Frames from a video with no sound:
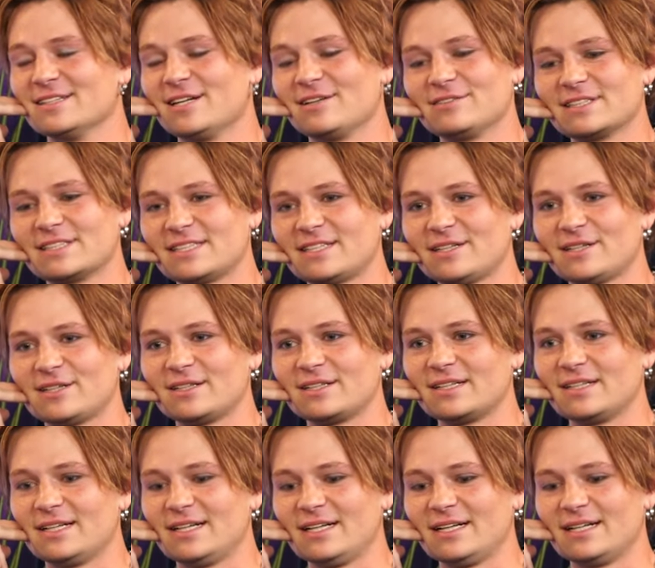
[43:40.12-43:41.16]
Love The
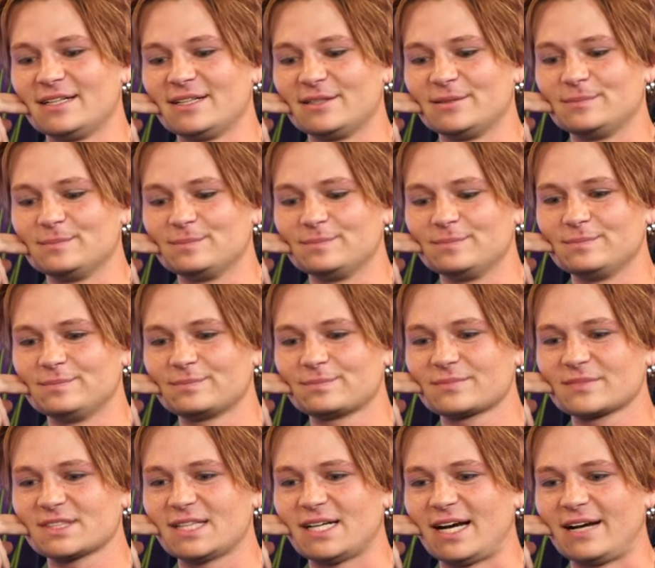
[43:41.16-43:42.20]
Cure.
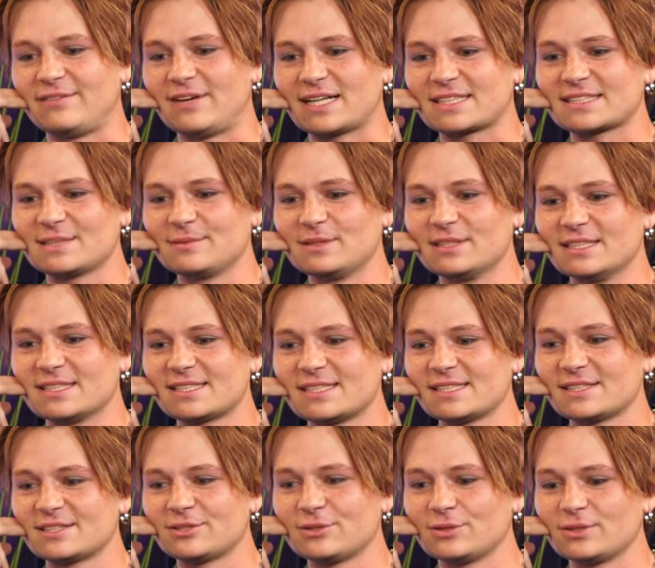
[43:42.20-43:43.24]
I've actually been
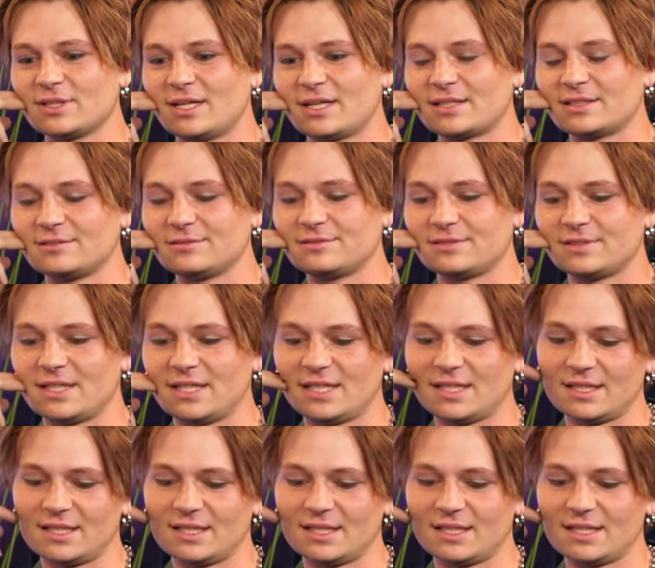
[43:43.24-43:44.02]
listening to a lot of